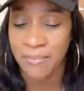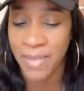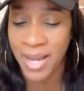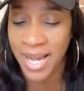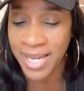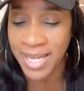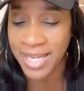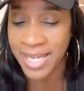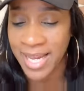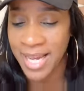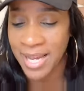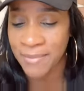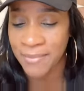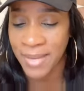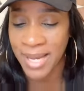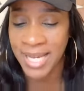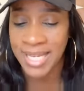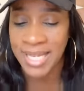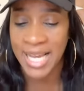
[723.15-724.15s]
My
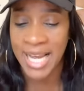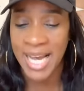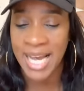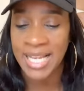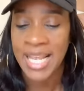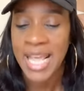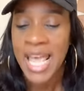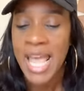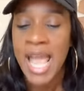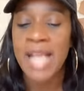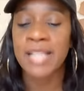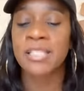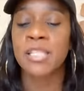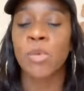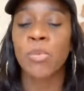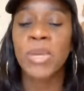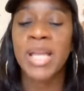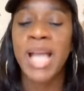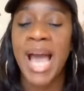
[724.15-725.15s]
God, my God. And
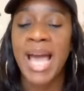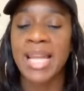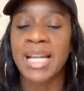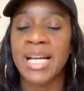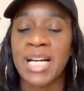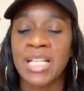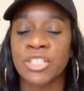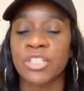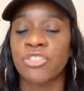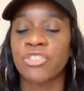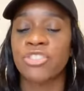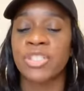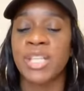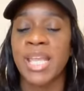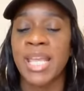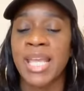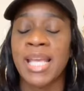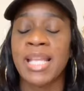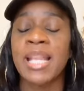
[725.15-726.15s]
so we got to
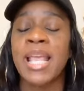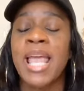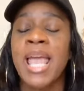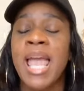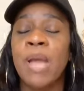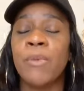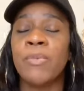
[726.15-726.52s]
understand,